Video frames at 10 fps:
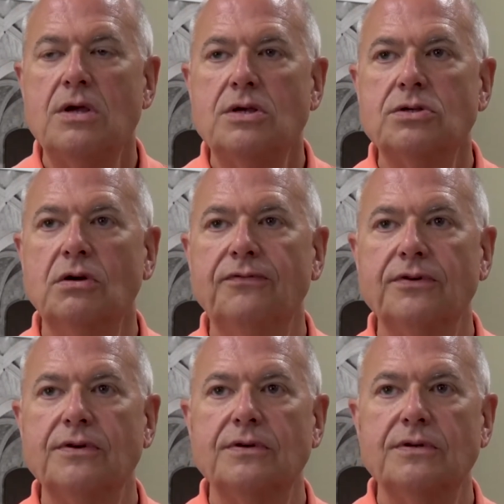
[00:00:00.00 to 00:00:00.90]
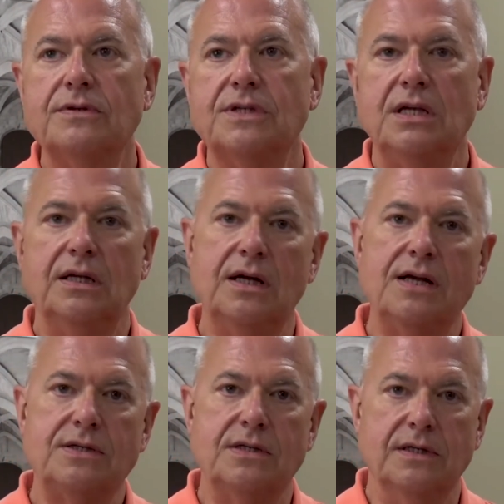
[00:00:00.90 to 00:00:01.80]
So for St.
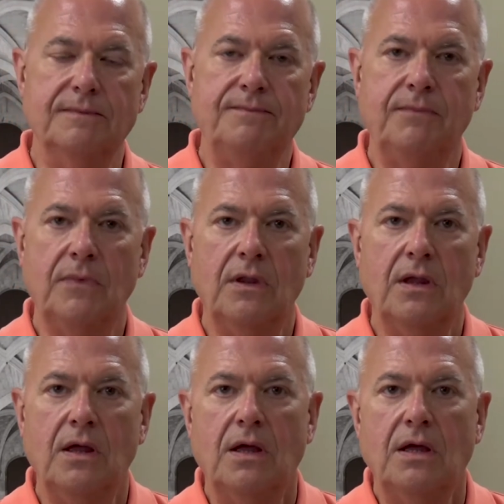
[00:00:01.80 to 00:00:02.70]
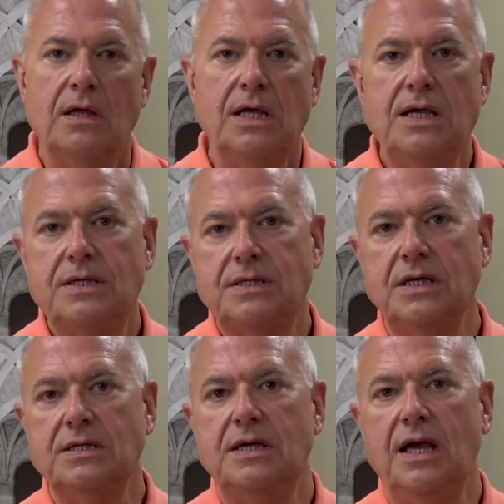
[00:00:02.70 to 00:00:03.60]
Augustine, he
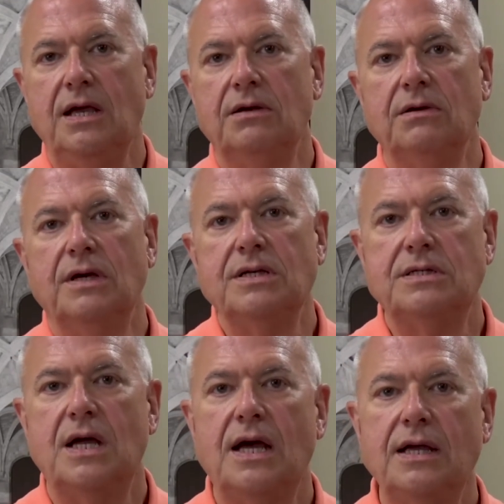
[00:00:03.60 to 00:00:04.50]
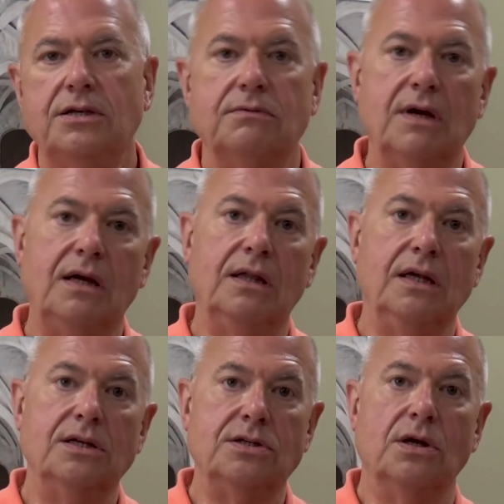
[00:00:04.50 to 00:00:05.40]
sees anger as tied
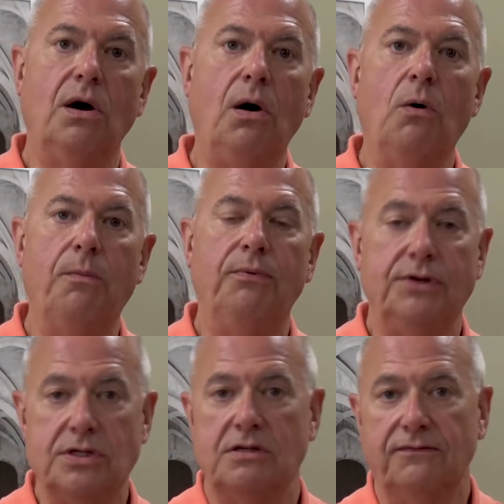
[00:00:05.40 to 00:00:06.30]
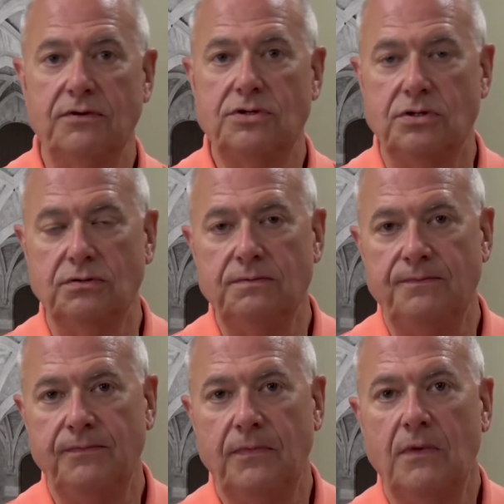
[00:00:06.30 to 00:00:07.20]
directly into hope, which is a virtue,
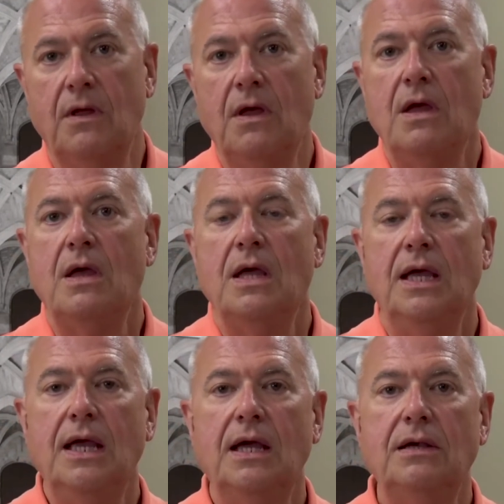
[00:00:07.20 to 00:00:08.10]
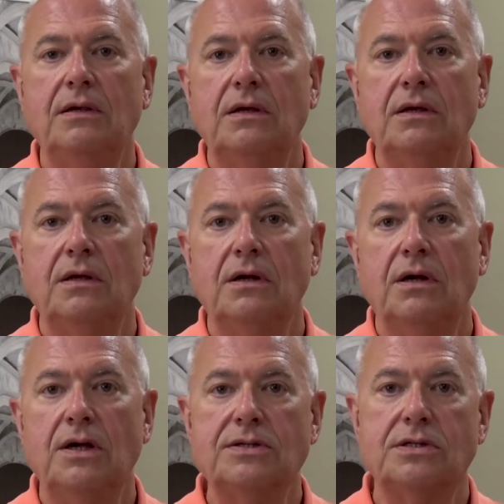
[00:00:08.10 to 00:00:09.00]
and
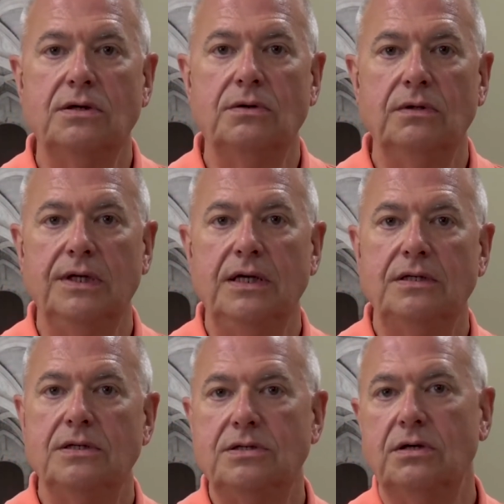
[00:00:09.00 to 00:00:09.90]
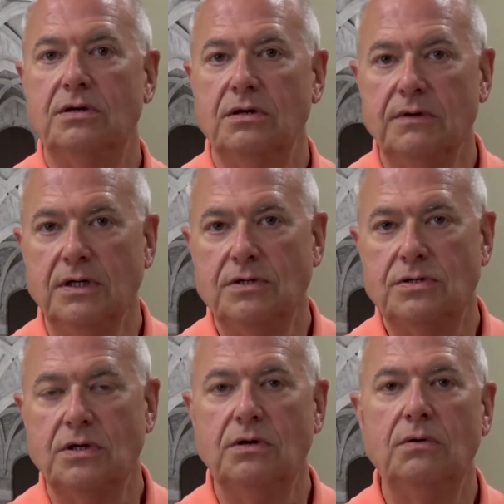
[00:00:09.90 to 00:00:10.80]
also linked to courage.
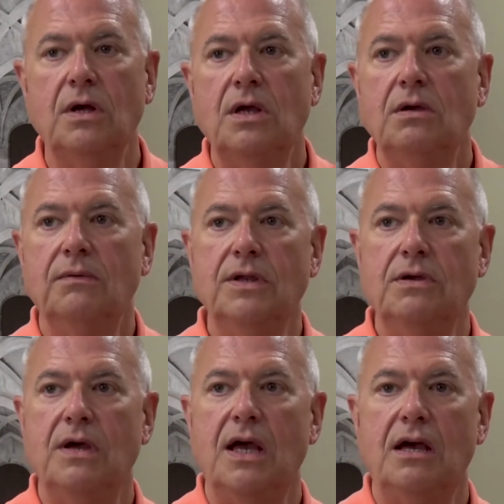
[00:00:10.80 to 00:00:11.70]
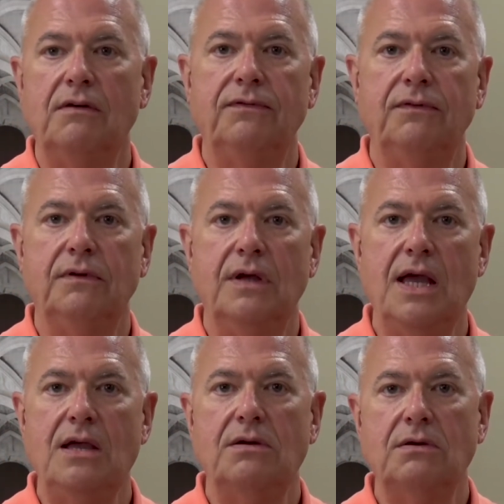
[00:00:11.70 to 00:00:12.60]
So when you have
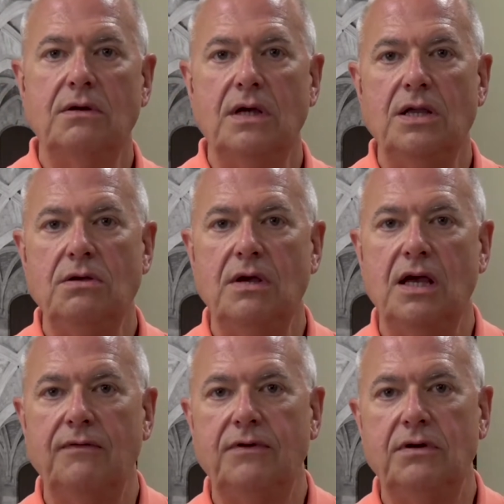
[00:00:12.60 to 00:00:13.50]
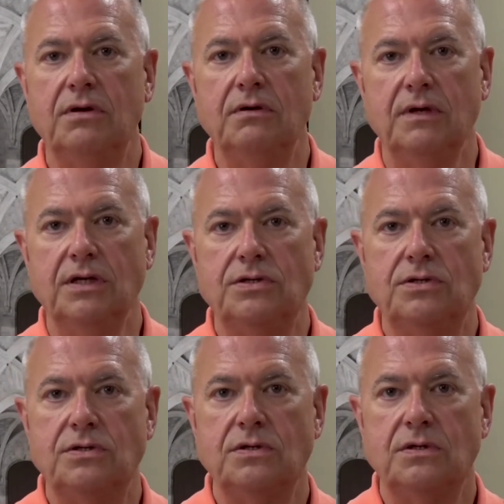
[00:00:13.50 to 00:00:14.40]
anger and you have
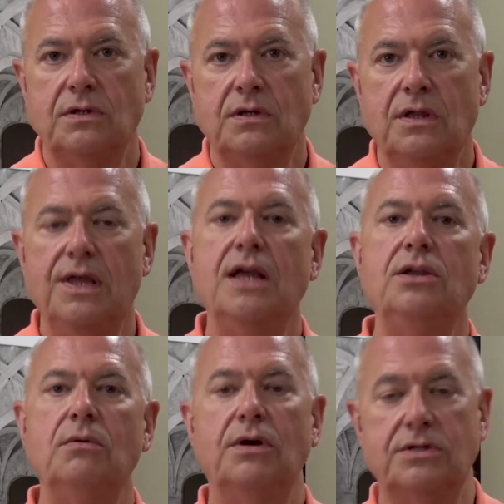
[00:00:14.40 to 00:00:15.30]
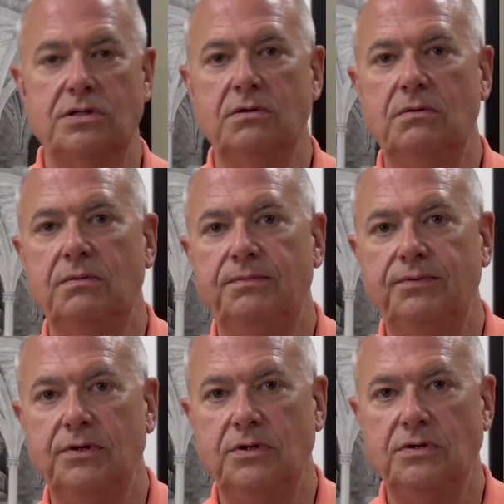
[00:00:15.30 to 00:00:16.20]
courage, then you also
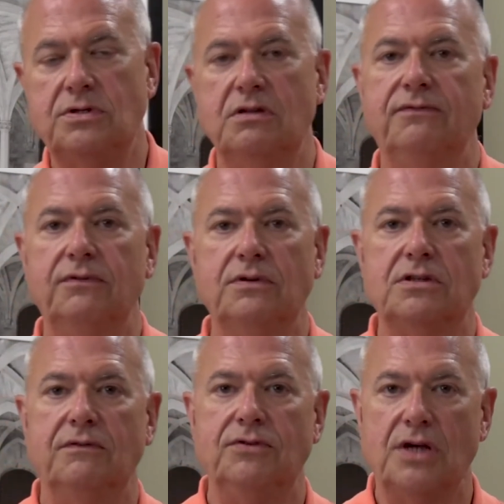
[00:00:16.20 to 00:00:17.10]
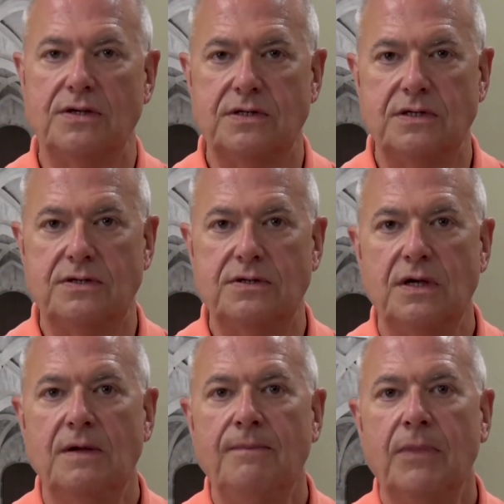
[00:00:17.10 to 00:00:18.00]
produce the fruits of justice,
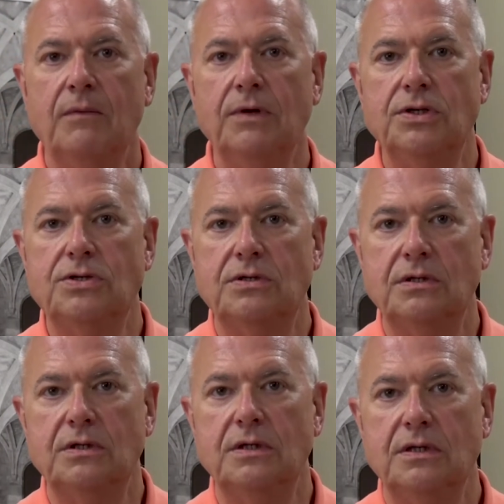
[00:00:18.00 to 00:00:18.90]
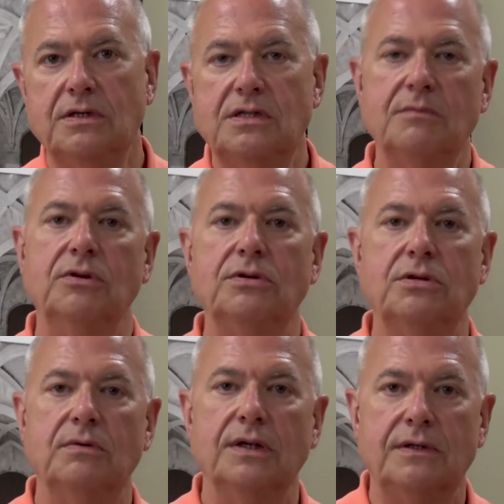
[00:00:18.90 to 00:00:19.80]
which is similar
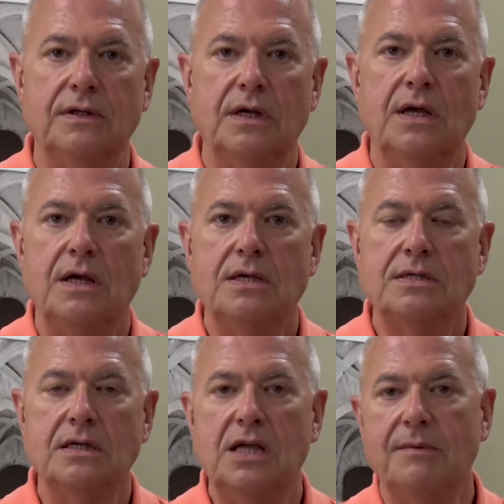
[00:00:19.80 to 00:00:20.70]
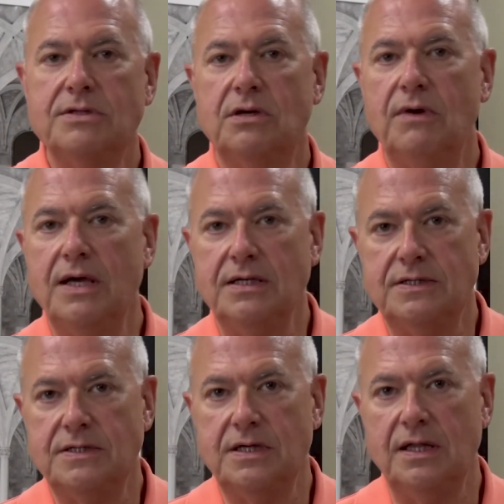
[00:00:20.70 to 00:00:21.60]
to what St. Thomas
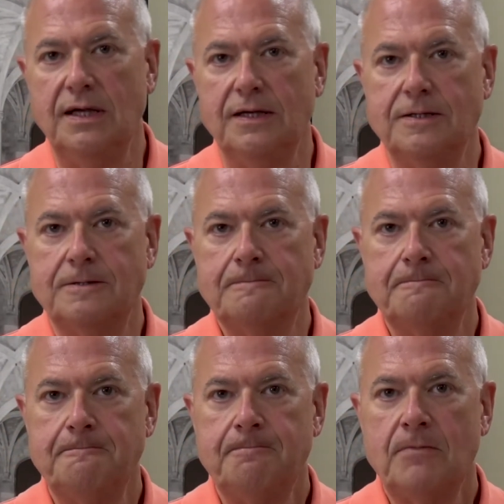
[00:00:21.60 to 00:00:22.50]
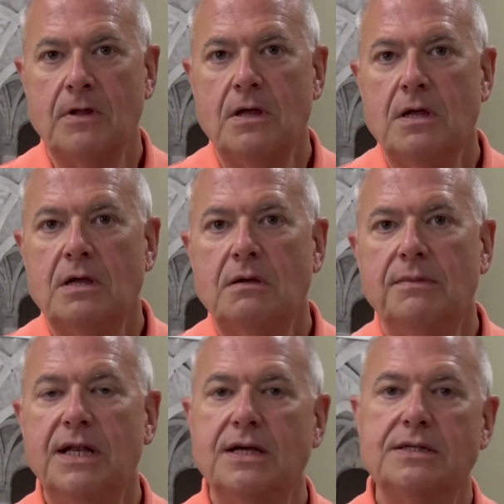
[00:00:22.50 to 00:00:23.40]
Aquinas is telling us.
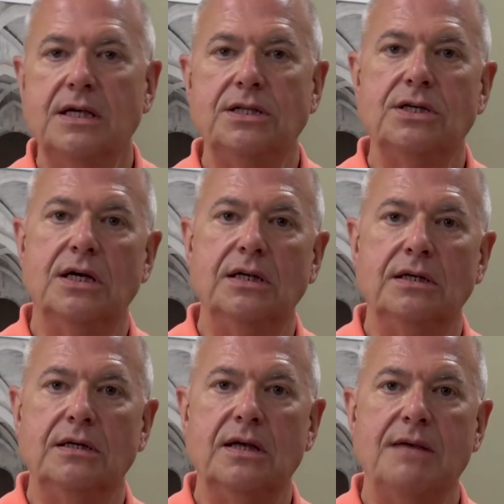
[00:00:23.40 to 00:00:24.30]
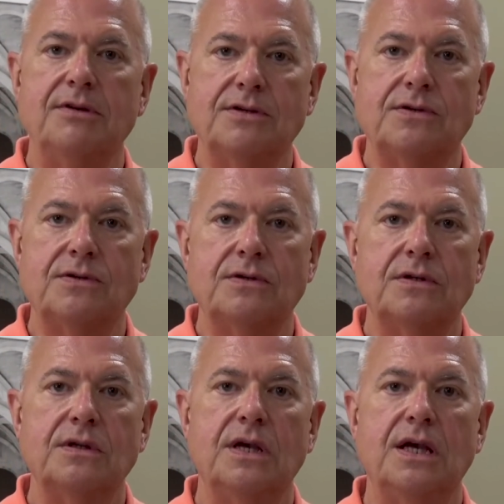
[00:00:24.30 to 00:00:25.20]
But now St. John Climas
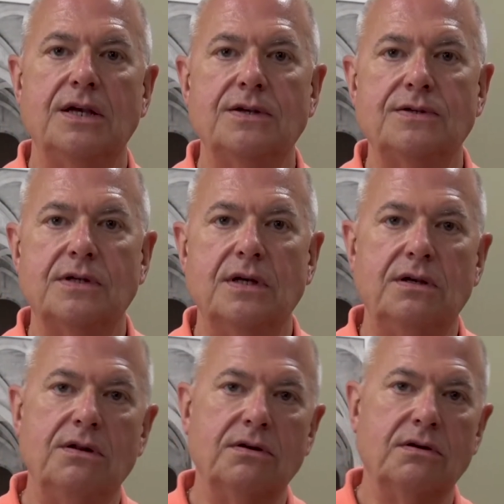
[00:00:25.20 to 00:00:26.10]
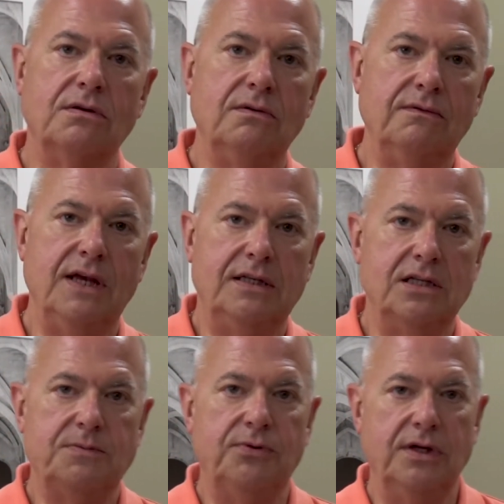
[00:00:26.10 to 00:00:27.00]
has another
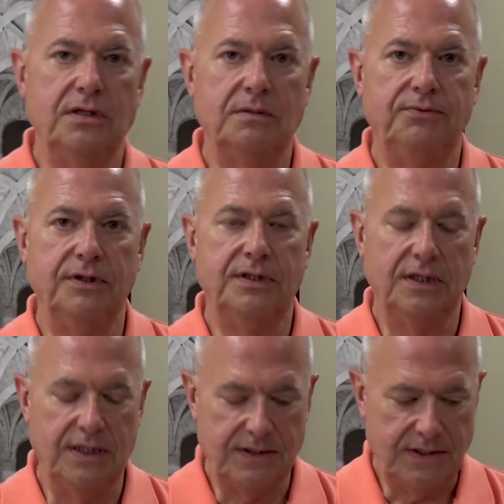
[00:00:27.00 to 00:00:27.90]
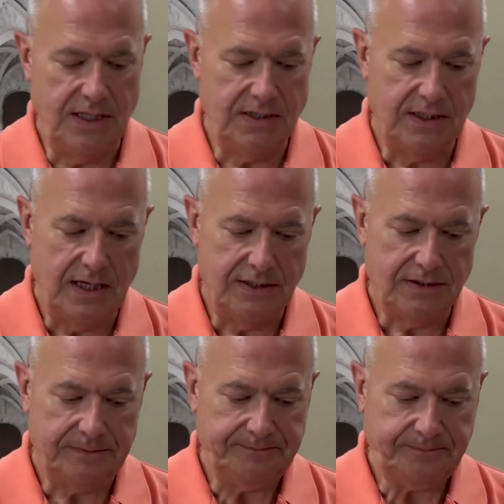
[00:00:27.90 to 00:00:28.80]
vantage point to put to this. He says,